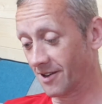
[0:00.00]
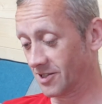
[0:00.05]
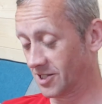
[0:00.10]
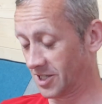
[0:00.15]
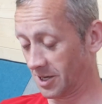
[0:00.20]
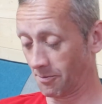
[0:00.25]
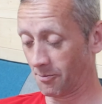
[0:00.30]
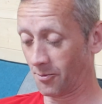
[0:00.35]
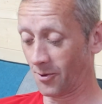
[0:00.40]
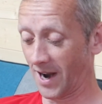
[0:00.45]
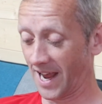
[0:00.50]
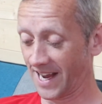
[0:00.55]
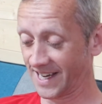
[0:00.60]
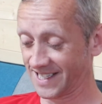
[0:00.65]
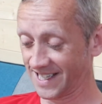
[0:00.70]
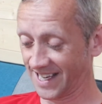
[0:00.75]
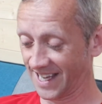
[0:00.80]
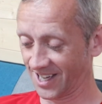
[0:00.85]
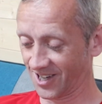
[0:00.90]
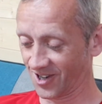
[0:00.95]

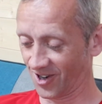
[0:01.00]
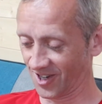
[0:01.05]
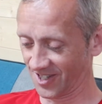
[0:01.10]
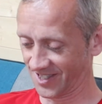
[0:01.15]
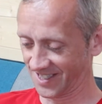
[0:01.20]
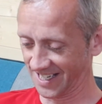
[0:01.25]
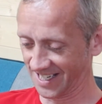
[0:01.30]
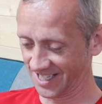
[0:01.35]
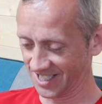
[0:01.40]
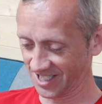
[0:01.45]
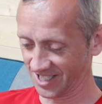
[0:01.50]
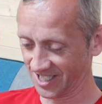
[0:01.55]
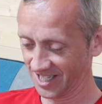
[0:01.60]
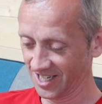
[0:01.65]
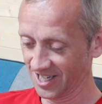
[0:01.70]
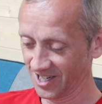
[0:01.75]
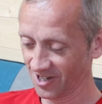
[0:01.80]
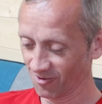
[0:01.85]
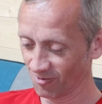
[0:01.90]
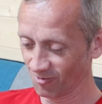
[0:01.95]
surprisingly got this
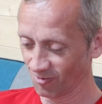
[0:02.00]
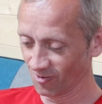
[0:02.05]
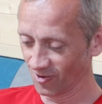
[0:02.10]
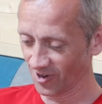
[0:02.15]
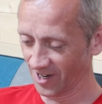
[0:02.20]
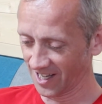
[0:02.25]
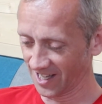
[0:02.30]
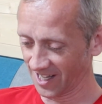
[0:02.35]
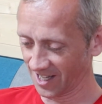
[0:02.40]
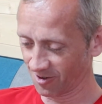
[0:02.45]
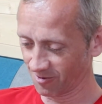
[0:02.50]
really